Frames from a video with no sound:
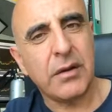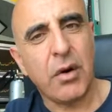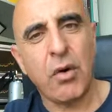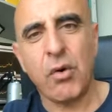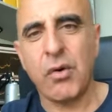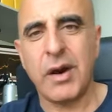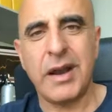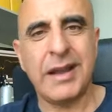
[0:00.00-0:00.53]

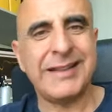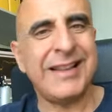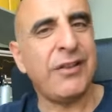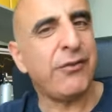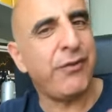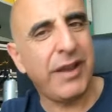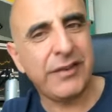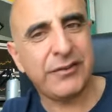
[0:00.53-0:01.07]
or an
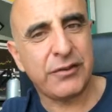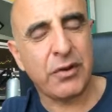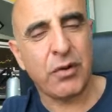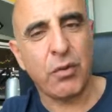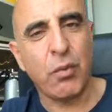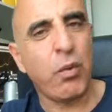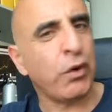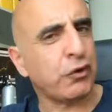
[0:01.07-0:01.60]
investor
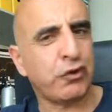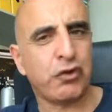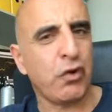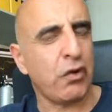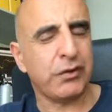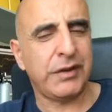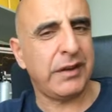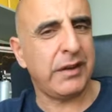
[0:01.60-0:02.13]
what
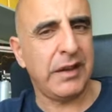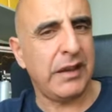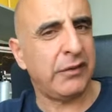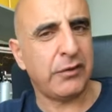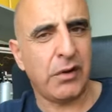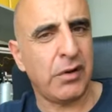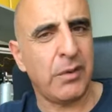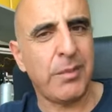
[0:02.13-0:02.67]
shorting is
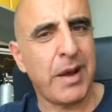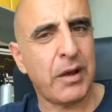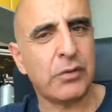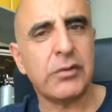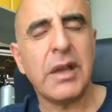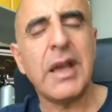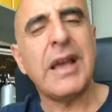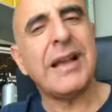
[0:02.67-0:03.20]
all
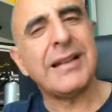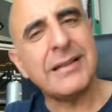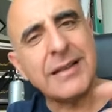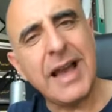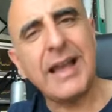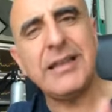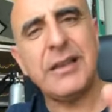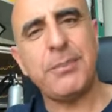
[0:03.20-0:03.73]
about,
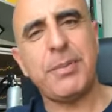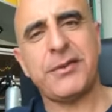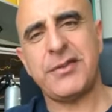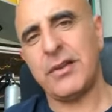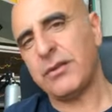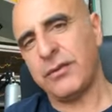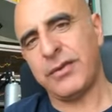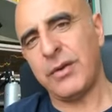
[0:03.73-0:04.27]
ninety
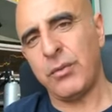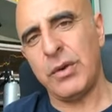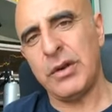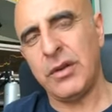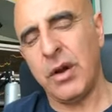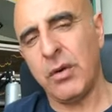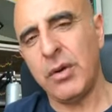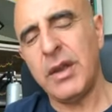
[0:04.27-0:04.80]
percent of them will
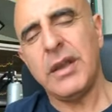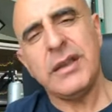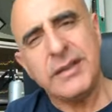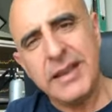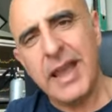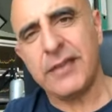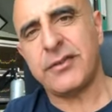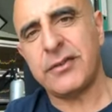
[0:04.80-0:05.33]
know.
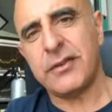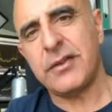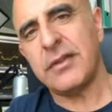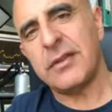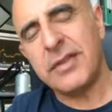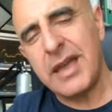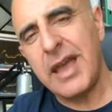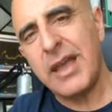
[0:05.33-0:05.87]
Yes,
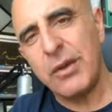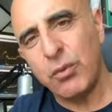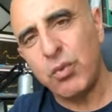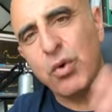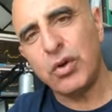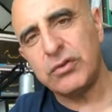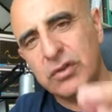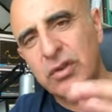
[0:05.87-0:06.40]
they
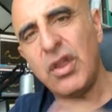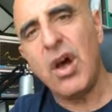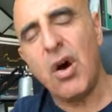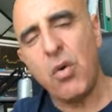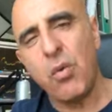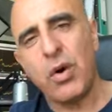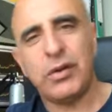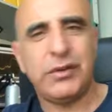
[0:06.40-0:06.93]
would know
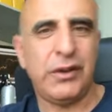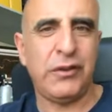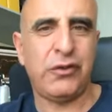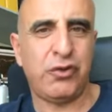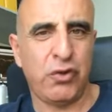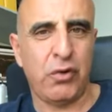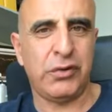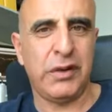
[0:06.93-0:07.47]
what is
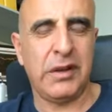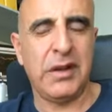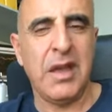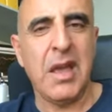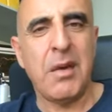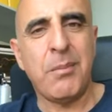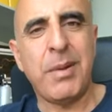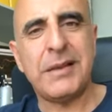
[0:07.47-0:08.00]
shorting.
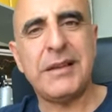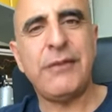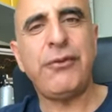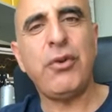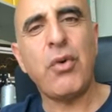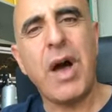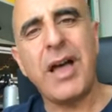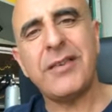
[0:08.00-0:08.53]
But if
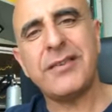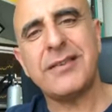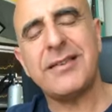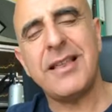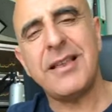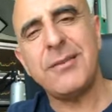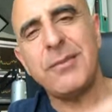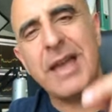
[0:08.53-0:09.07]
you ask
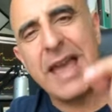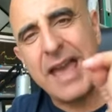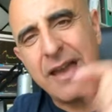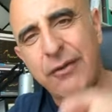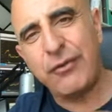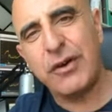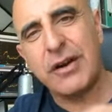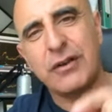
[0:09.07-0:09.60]
the
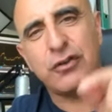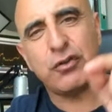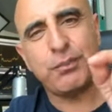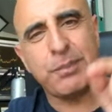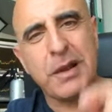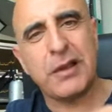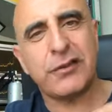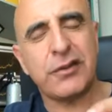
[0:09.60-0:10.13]
average
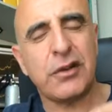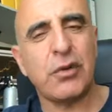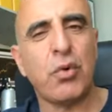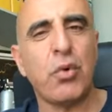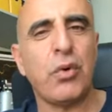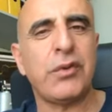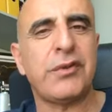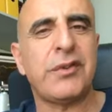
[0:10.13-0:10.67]
person
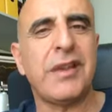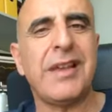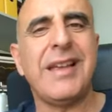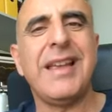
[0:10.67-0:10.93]
who's